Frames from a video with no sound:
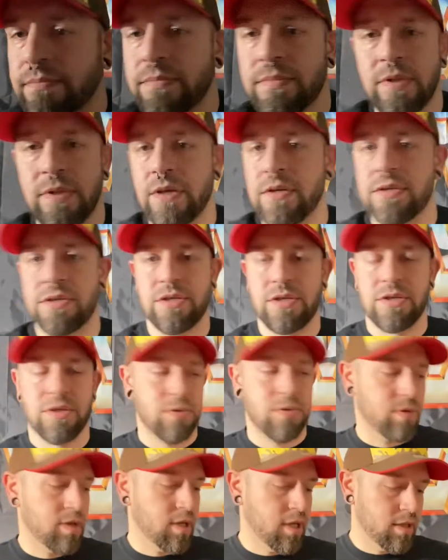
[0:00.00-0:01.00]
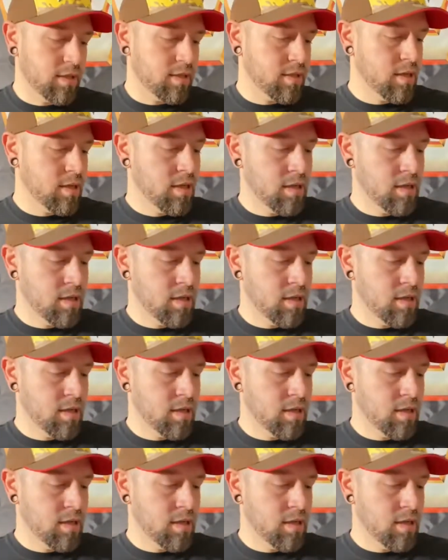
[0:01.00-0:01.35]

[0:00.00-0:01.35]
They're just too neat.